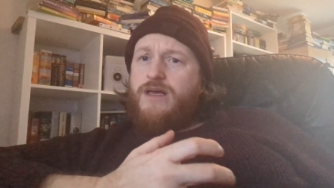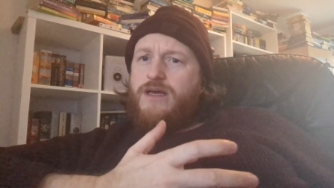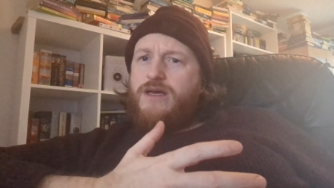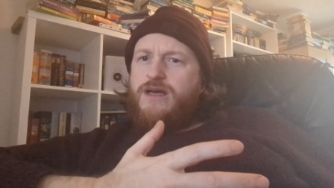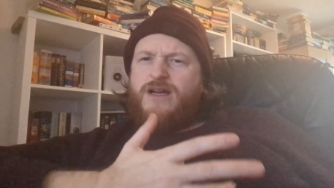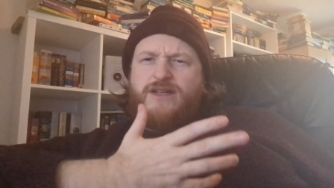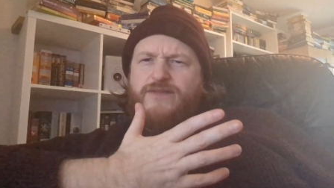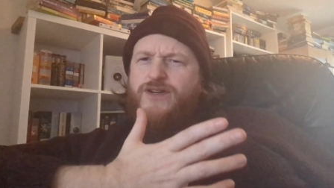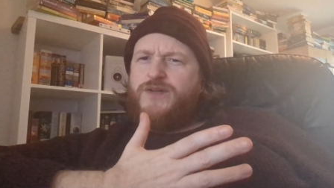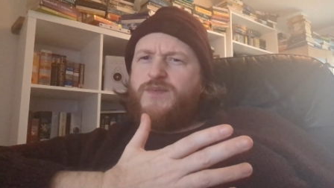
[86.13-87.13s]
uh,
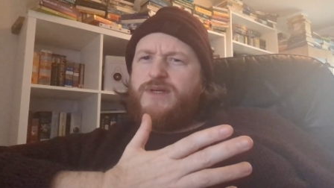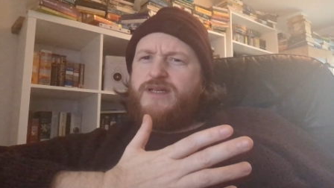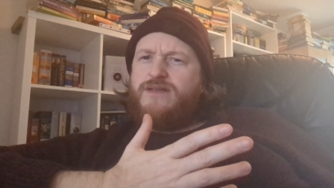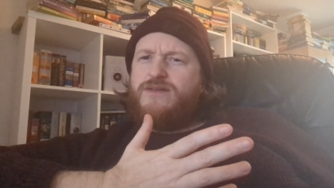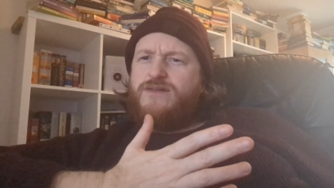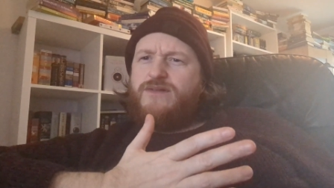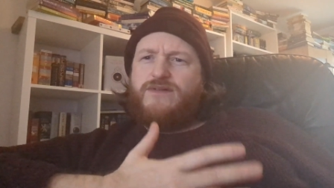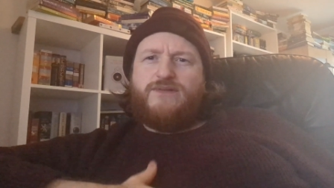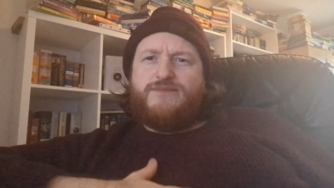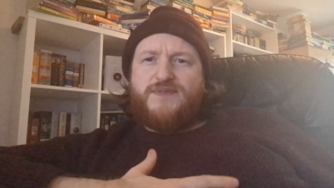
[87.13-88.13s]
another good one is to